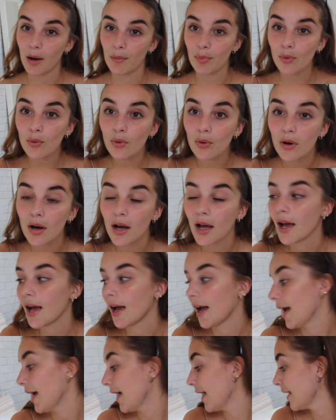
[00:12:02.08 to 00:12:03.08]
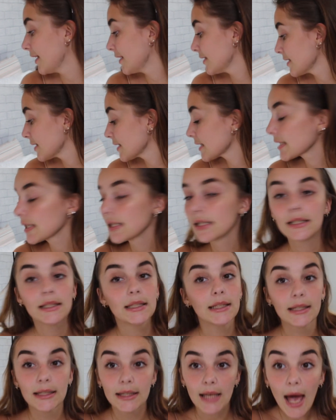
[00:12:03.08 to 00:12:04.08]
what I bought. And
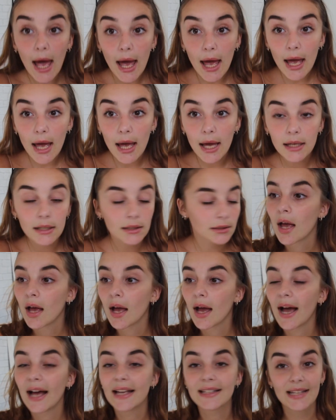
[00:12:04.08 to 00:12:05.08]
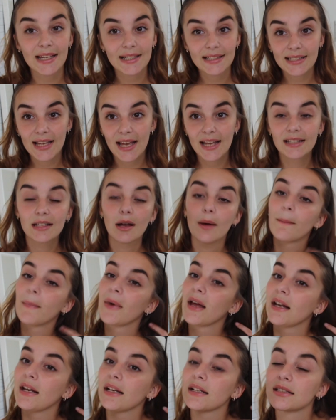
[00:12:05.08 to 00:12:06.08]
yeah, as I said
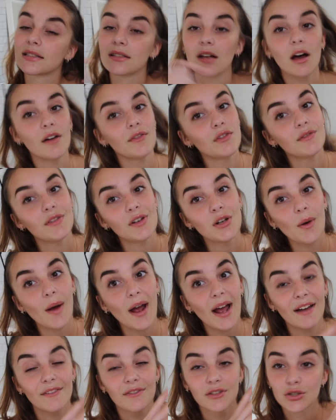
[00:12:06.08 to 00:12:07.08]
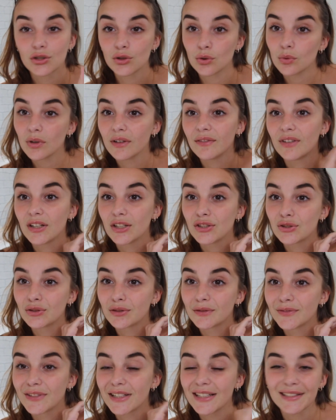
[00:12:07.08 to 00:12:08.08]
in the start of the video, I have a shorter
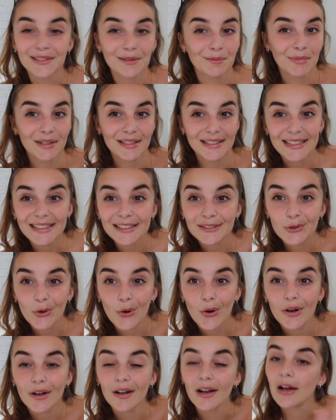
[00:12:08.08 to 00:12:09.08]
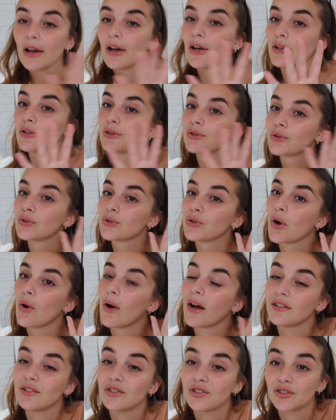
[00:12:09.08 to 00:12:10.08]
version of this on my TikTok.
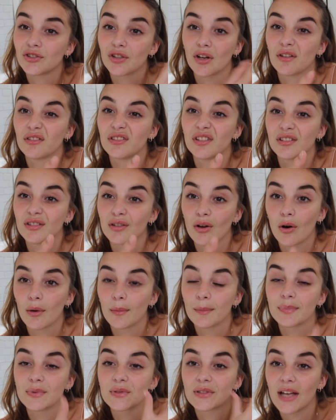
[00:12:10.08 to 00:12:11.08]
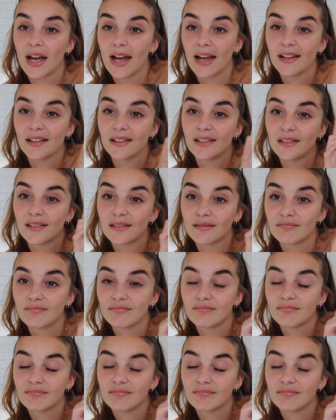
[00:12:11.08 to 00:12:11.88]
So I just showed the tops and